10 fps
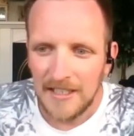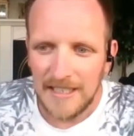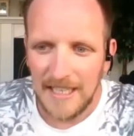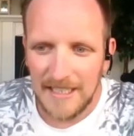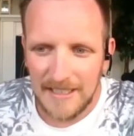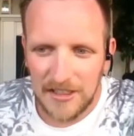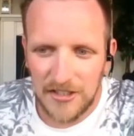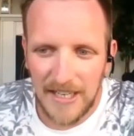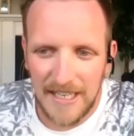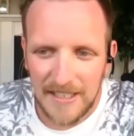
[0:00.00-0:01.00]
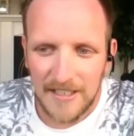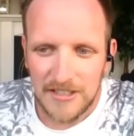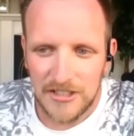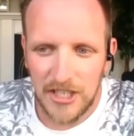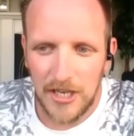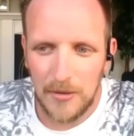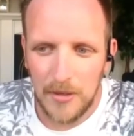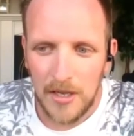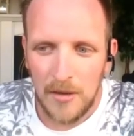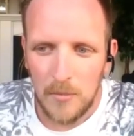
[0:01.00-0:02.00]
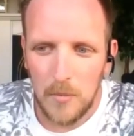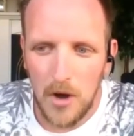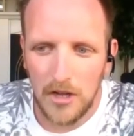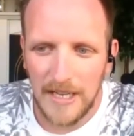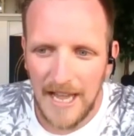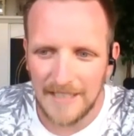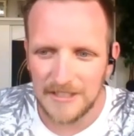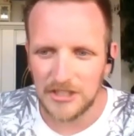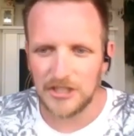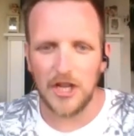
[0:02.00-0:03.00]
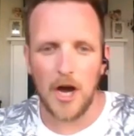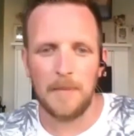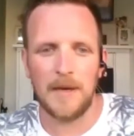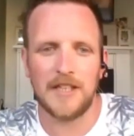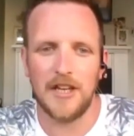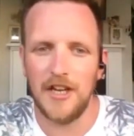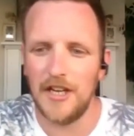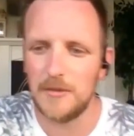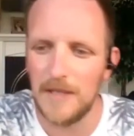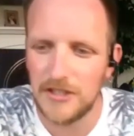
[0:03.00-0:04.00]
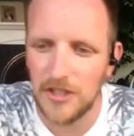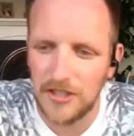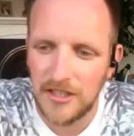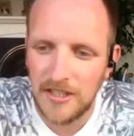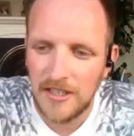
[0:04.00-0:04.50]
There's 3, 2, 1, and stop. Good, well done.